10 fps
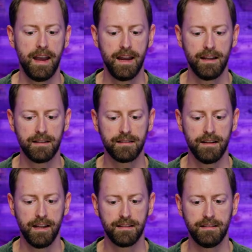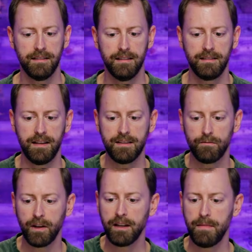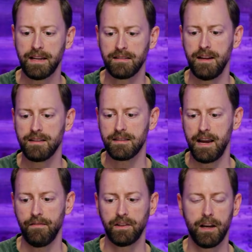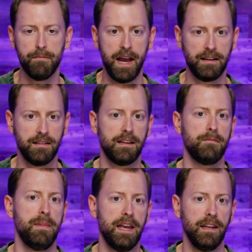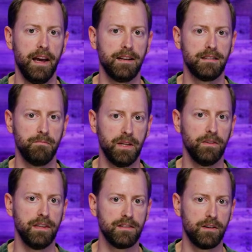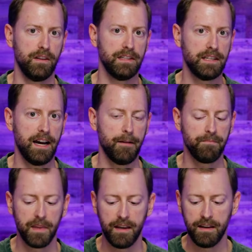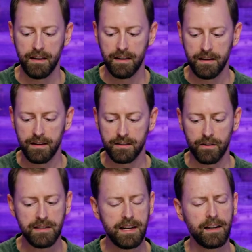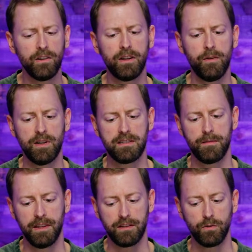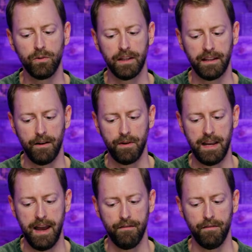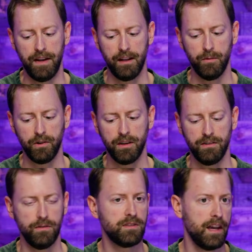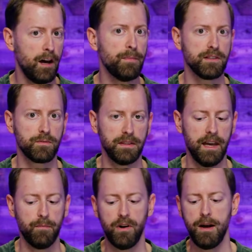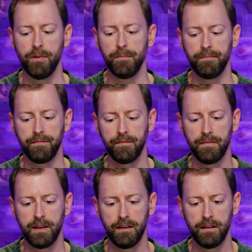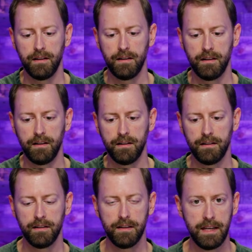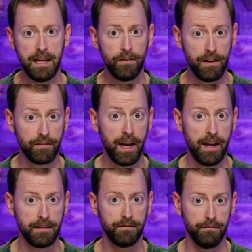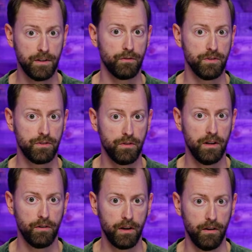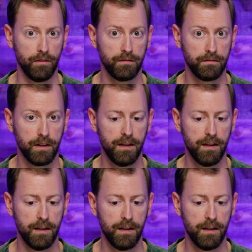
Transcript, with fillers: And it doesn't really make sense to have to come back to the command line to build this all the time. So let's take a look at what some of the tooling that we have available can do to help us with that problem. Here I've got Visual Studio Code.